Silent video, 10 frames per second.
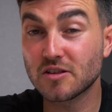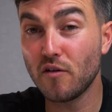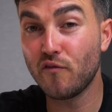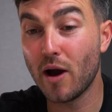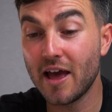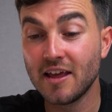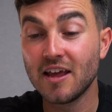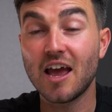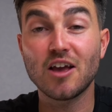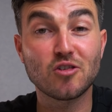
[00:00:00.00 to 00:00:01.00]
software
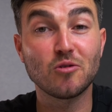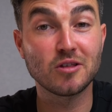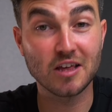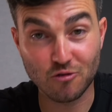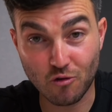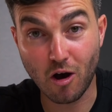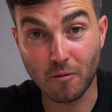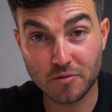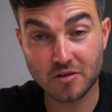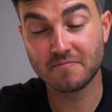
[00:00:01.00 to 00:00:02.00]
as soon as it
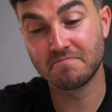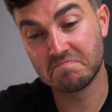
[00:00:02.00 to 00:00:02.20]
drops.